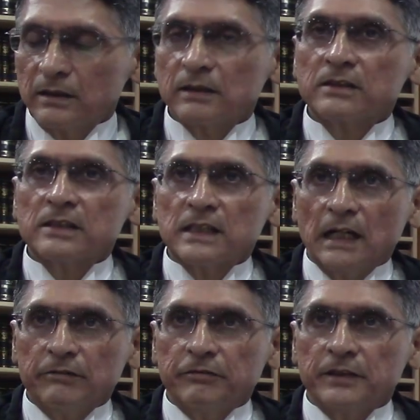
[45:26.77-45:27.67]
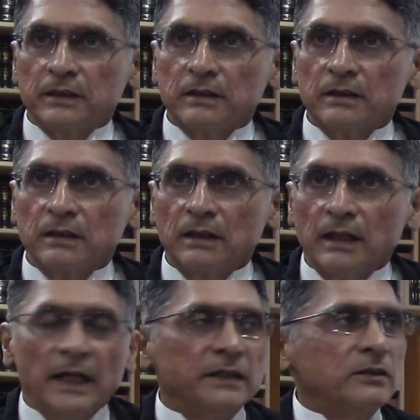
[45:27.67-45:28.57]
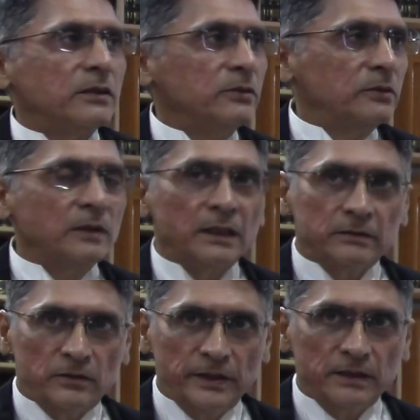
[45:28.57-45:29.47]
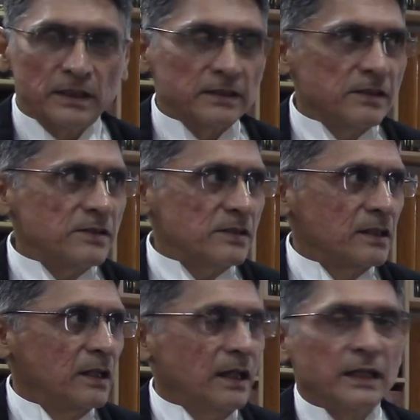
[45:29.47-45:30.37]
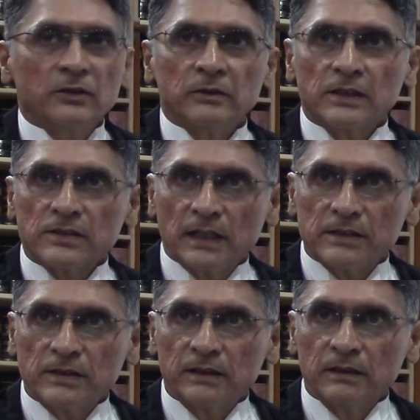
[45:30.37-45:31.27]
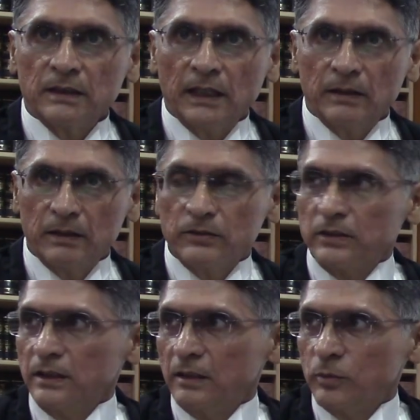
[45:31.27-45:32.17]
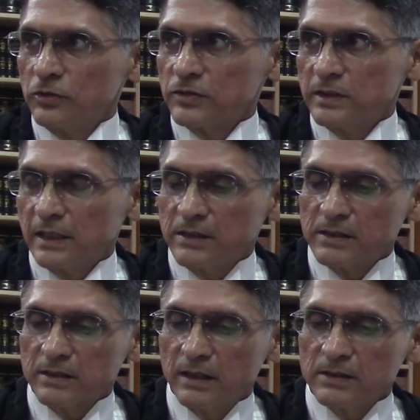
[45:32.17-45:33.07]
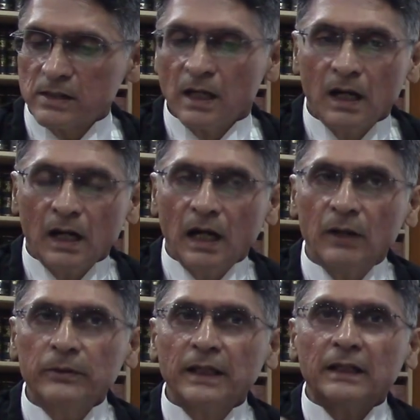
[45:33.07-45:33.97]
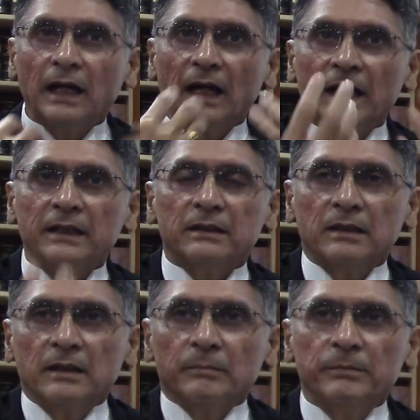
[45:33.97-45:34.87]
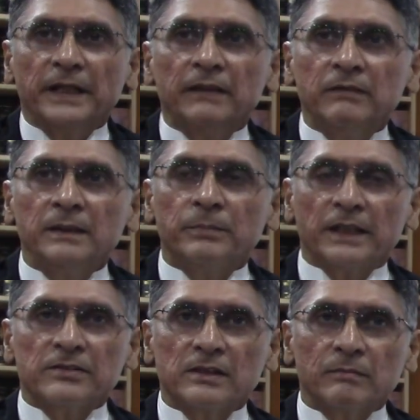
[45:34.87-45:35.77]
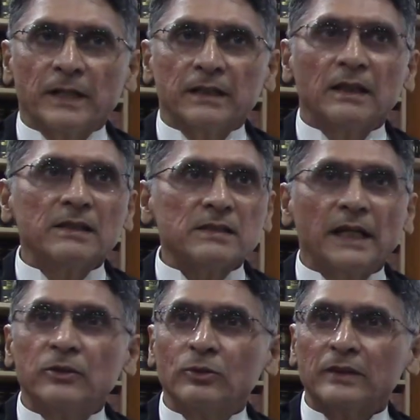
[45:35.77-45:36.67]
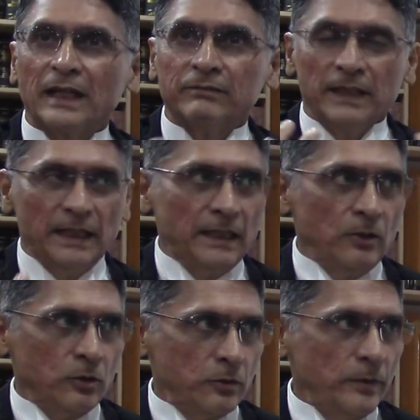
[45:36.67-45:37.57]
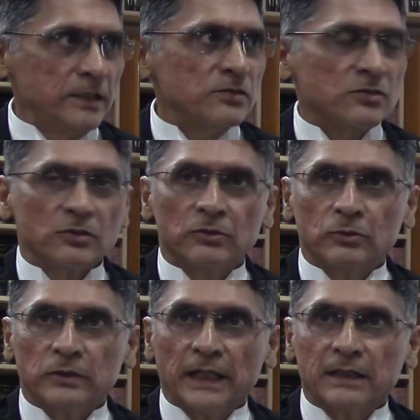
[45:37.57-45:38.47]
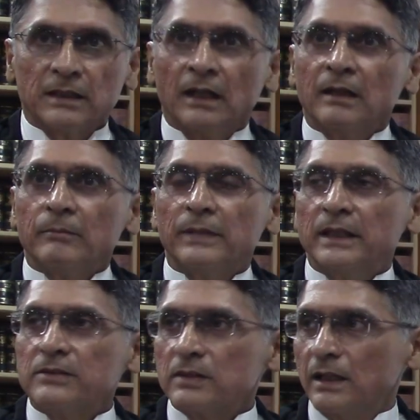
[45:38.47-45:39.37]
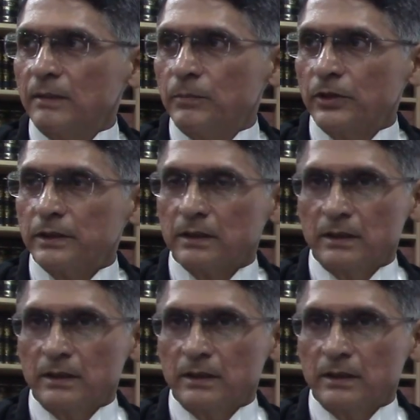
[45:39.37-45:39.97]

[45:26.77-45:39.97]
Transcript: staff here and you are three judges and you're discussing the senior most judge's case. How can I bravely present my case? I don't have the eloquence to do that. Please appoint.